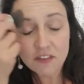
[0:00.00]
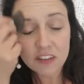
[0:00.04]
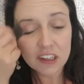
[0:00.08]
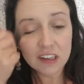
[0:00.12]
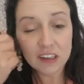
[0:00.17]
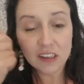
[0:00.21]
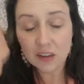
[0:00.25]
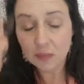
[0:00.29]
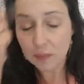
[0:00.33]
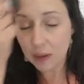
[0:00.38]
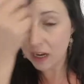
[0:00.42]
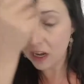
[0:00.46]
It
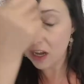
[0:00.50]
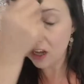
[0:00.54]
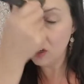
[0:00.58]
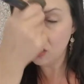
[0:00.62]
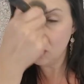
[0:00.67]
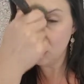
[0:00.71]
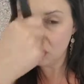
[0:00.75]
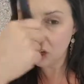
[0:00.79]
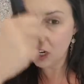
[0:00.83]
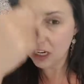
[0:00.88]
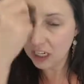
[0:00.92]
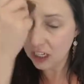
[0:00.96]
fixes
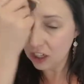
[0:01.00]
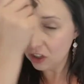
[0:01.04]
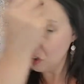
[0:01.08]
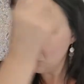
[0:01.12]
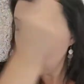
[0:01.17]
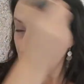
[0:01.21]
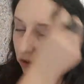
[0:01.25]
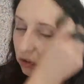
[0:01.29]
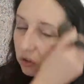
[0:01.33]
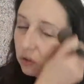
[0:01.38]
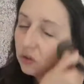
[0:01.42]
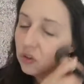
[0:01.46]
my under eye
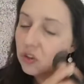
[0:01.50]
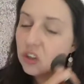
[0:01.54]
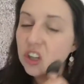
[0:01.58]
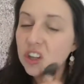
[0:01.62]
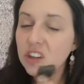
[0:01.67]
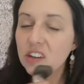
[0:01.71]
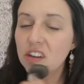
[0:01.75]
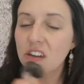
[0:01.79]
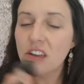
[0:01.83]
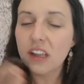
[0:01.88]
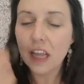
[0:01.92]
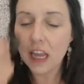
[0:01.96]

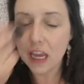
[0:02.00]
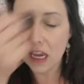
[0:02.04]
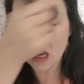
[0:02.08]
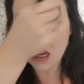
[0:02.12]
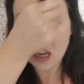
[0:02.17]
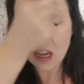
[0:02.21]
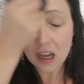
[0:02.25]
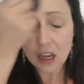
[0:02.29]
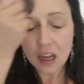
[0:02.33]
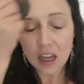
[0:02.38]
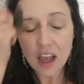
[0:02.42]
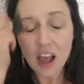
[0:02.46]
issues.
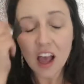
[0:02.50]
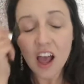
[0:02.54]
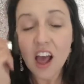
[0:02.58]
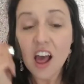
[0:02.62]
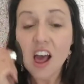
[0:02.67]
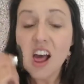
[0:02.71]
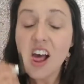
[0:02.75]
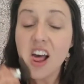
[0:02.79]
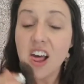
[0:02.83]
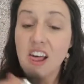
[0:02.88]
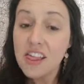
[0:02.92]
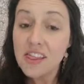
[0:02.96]
Like,
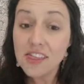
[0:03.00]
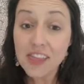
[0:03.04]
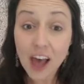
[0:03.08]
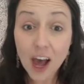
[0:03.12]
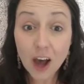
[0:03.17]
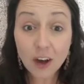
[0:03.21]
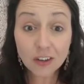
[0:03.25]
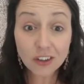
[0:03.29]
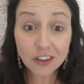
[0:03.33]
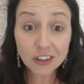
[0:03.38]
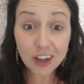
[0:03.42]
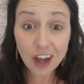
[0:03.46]

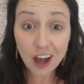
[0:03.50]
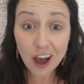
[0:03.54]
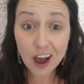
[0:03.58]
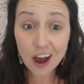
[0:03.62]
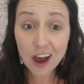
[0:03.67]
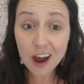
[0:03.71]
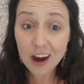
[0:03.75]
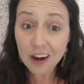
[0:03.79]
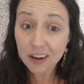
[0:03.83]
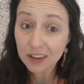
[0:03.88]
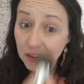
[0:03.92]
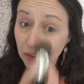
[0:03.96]
that was
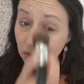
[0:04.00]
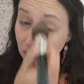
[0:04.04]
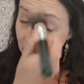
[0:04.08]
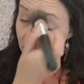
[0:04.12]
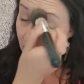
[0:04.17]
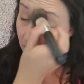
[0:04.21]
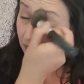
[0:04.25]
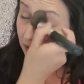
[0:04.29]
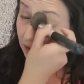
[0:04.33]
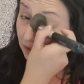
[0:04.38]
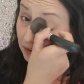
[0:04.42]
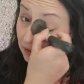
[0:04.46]
not hard.
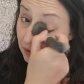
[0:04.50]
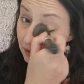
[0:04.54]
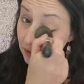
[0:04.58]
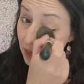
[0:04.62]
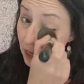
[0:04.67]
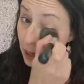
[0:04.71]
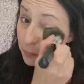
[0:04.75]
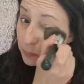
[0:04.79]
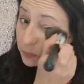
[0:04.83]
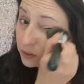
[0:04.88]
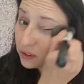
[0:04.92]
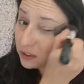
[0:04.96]
That was not a lot
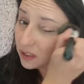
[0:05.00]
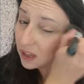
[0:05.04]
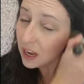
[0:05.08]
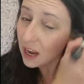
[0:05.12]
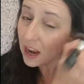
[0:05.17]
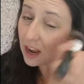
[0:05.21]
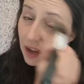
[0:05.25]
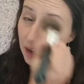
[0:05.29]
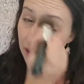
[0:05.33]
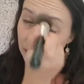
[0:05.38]
of steps.